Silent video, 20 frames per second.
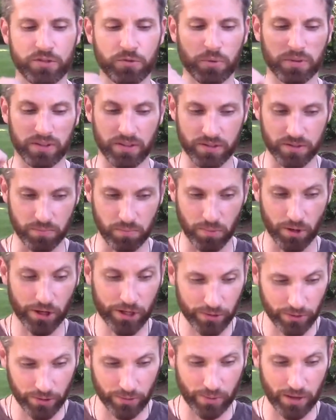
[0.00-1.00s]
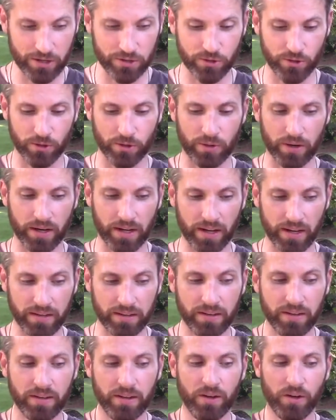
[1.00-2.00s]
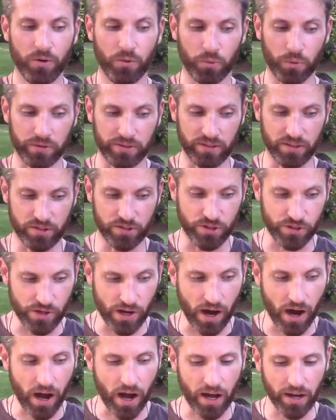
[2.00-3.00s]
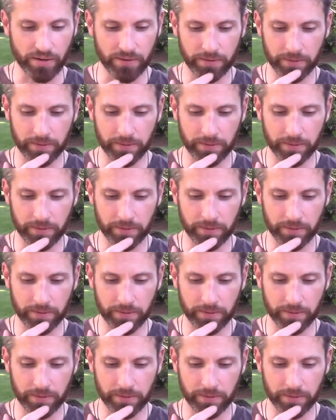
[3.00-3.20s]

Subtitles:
with this Mercury retrograde, with this yod,